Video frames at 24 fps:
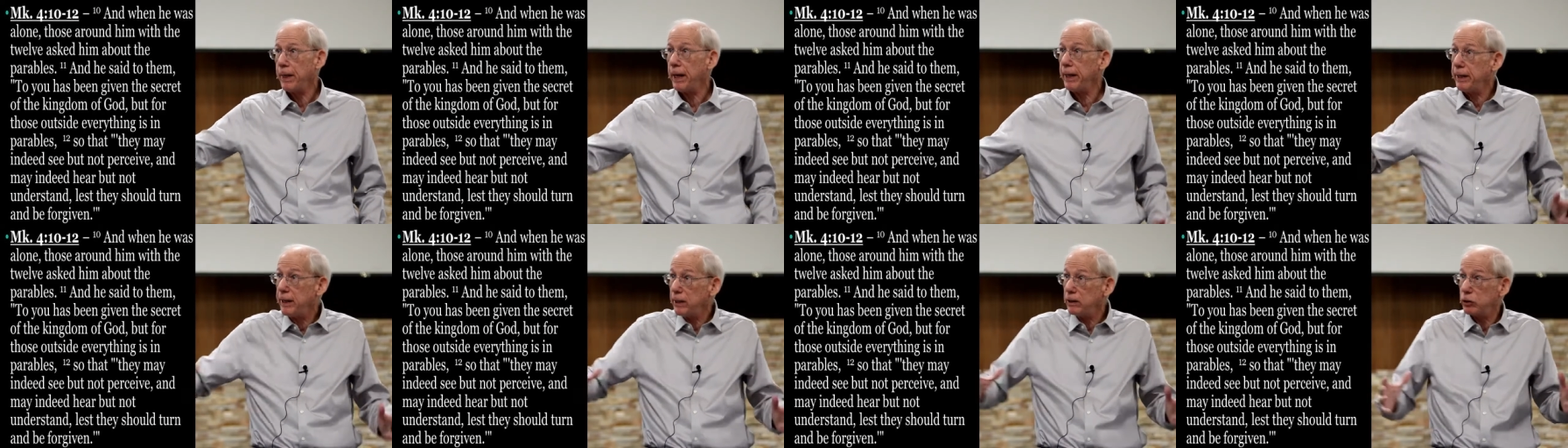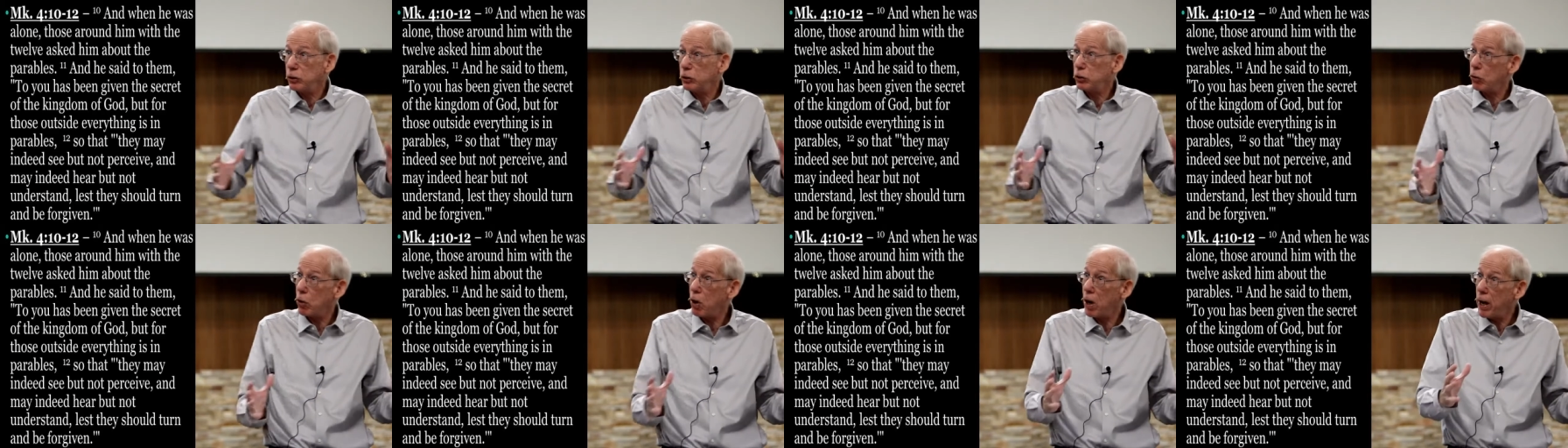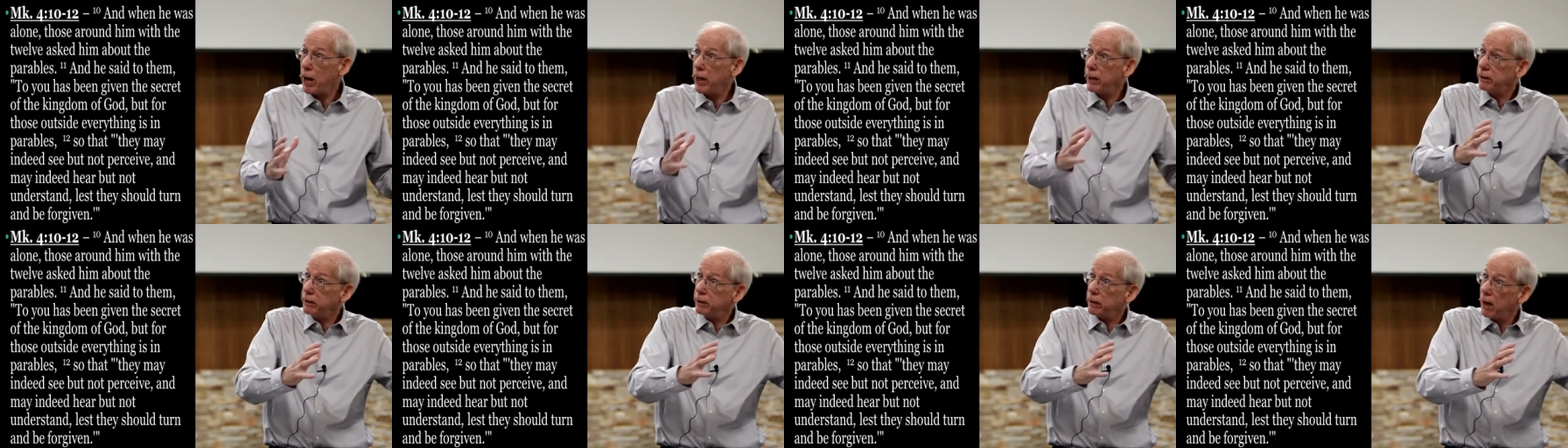that he's
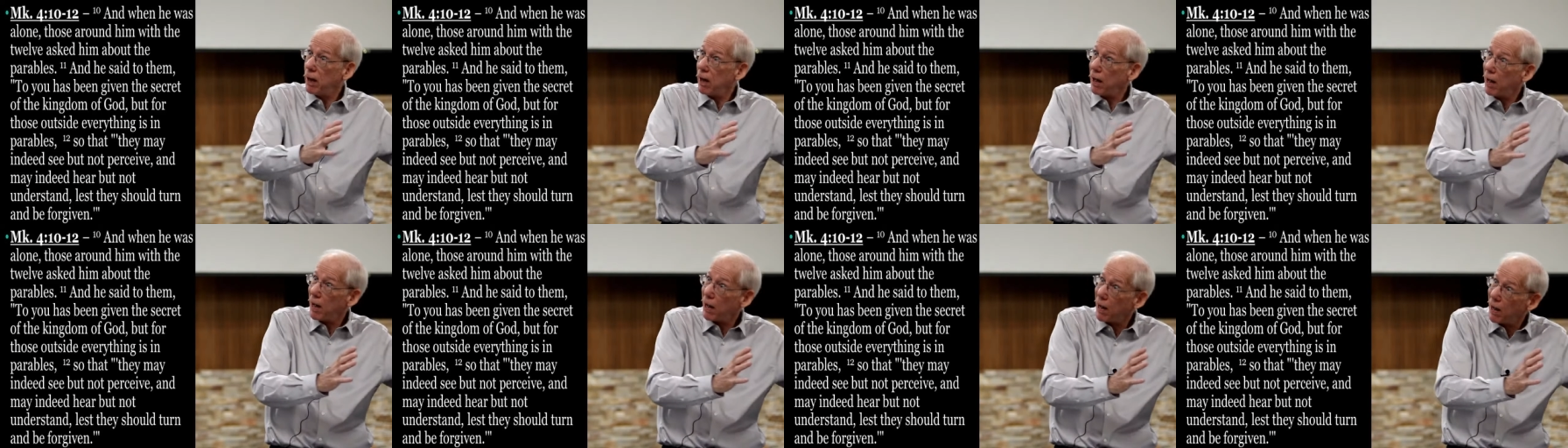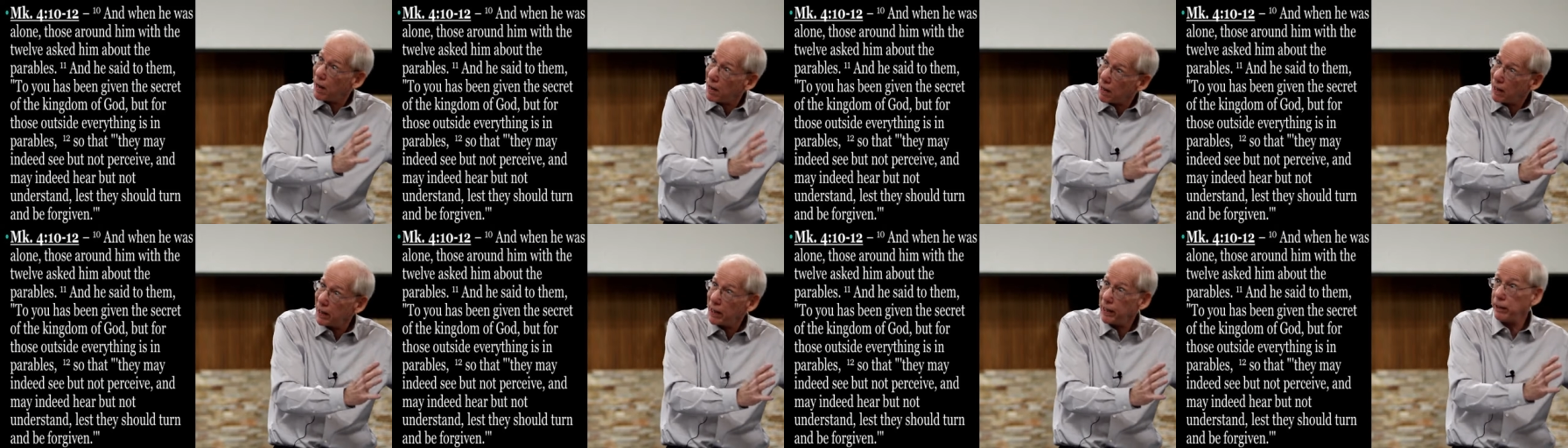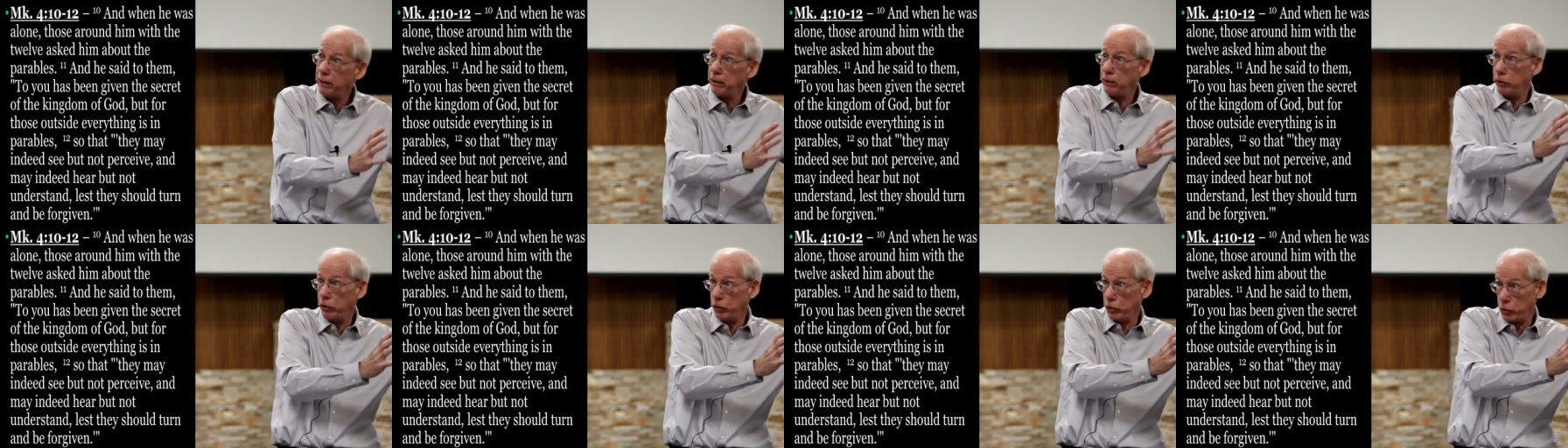trying to
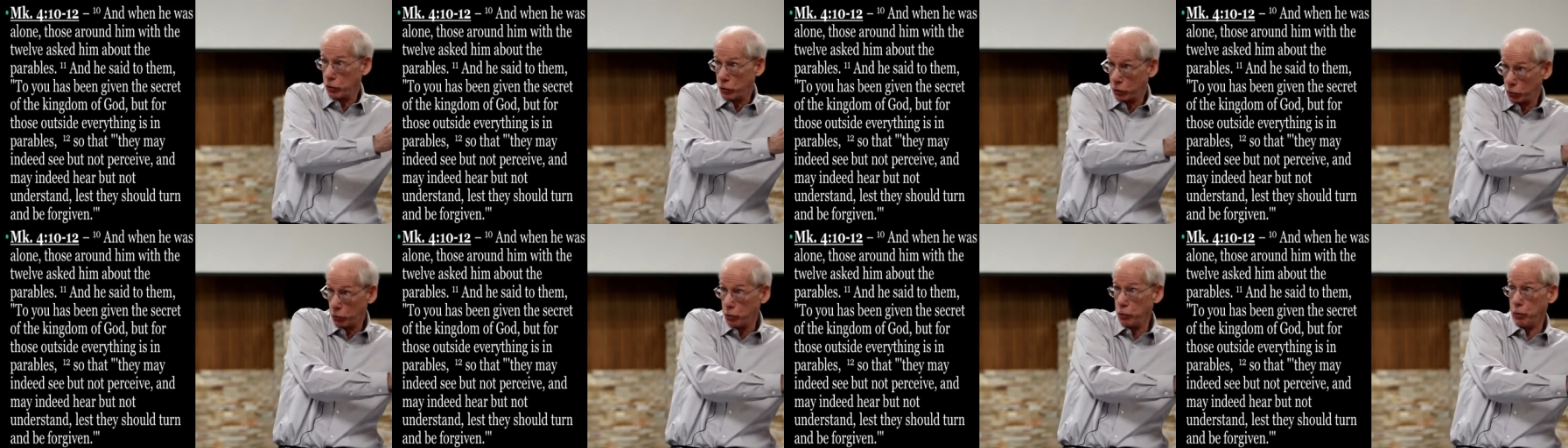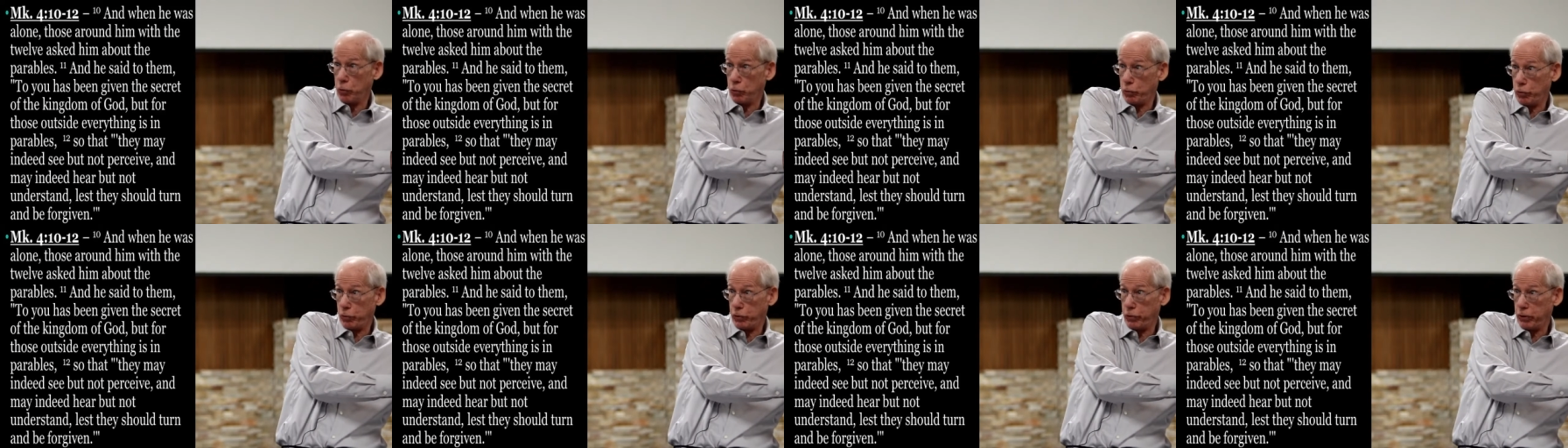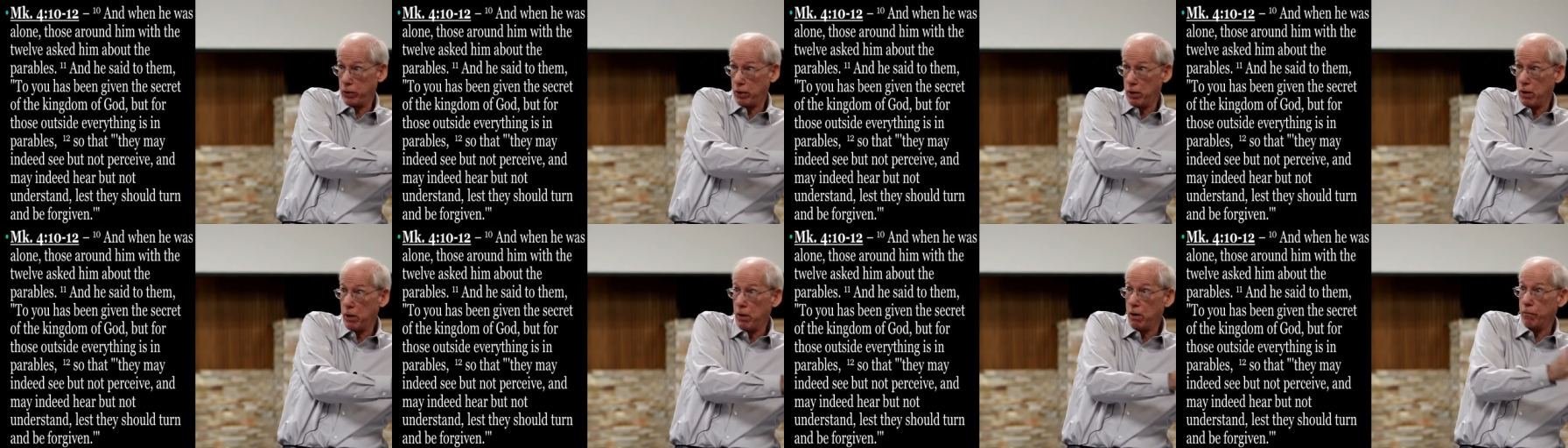hide the
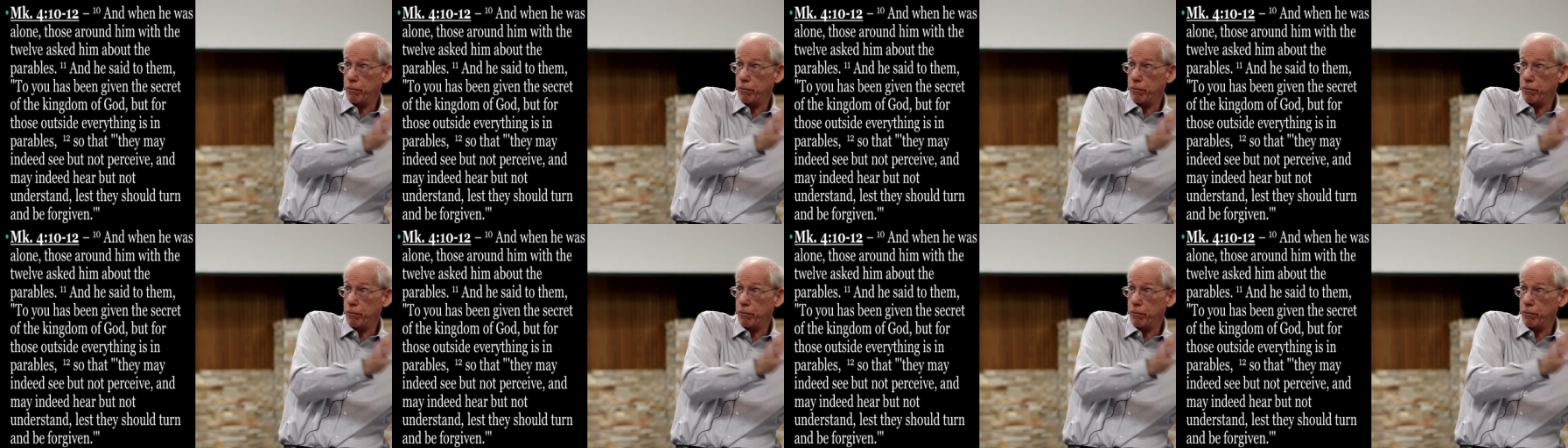truth